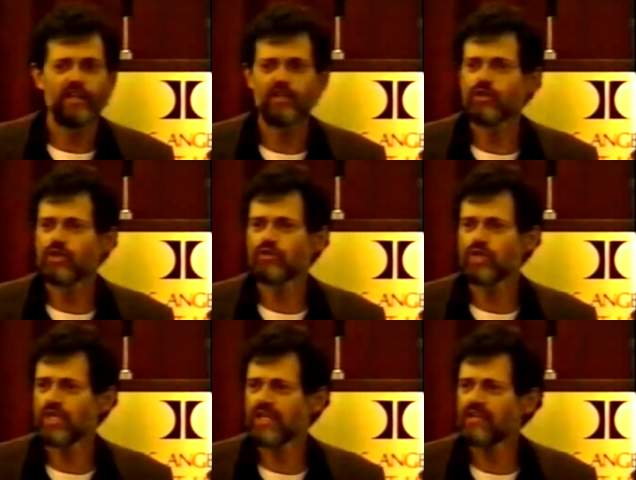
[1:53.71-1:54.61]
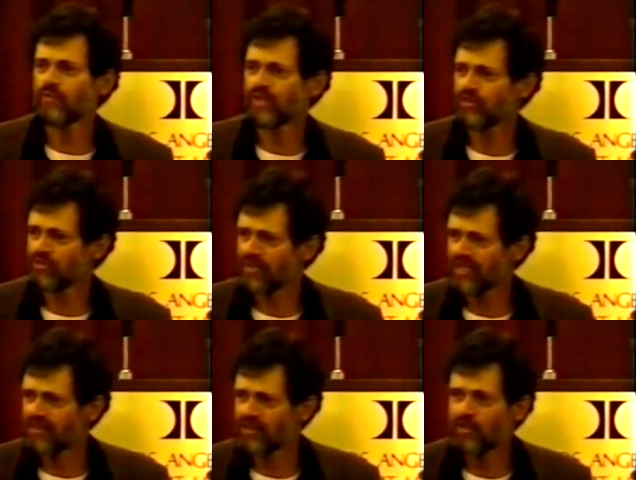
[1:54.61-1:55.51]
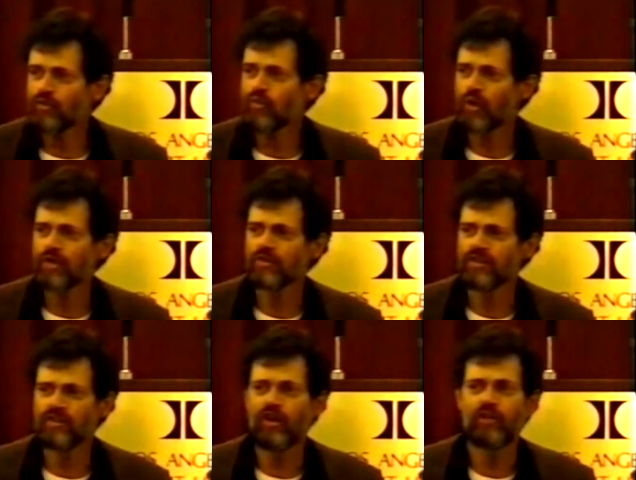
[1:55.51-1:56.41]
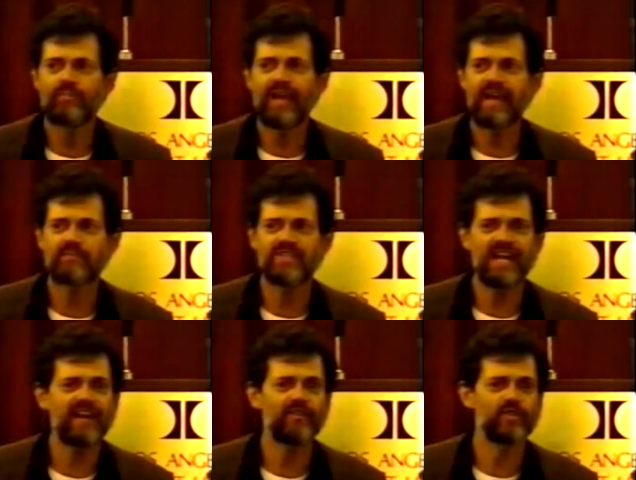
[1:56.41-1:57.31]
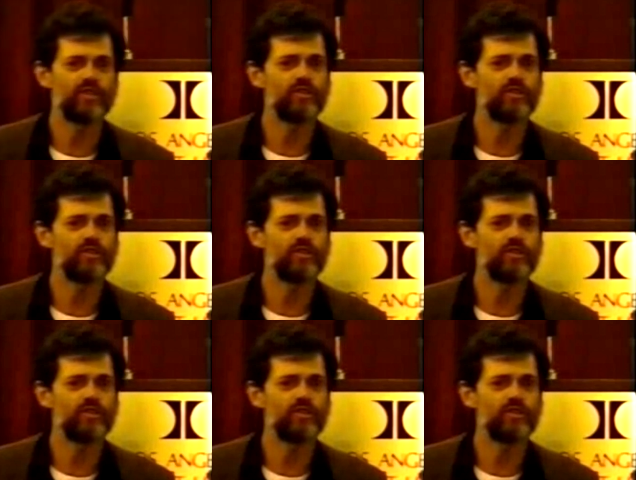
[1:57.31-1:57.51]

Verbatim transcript: you usually, when you get the new world all mapped out,